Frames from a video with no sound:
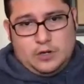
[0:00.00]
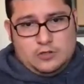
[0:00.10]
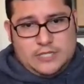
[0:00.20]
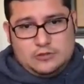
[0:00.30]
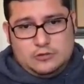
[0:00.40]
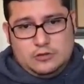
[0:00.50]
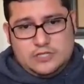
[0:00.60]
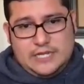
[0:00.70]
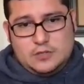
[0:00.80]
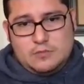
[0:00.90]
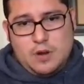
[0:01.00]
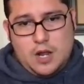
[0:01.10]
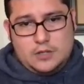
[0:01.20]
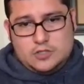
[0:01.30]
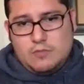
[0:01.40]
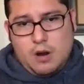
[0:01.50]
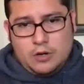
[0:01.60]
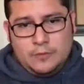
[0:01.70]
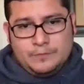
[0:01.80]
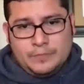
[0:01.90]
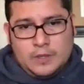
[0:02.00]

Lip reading: schedule looks like tomorrow.